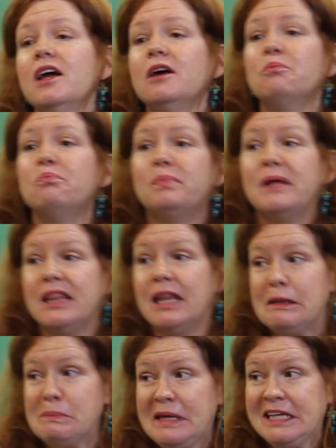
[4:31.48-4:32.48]
I teach
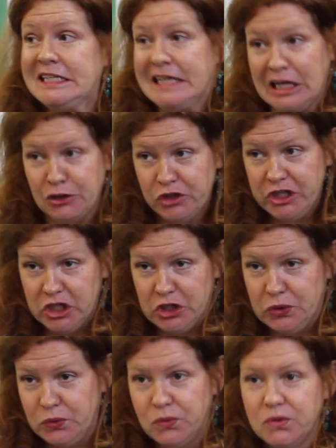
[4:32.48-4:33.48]
it as a Gothic
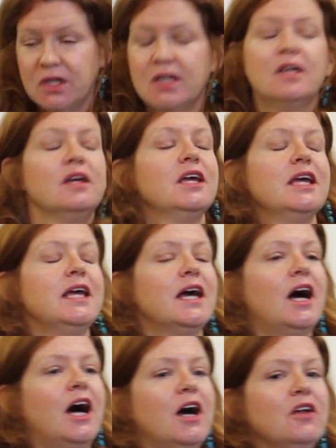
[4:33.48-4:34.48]
monsters
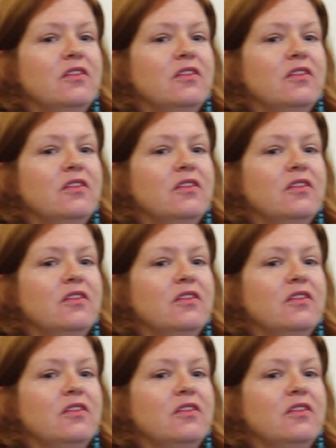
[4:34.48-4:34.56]
class.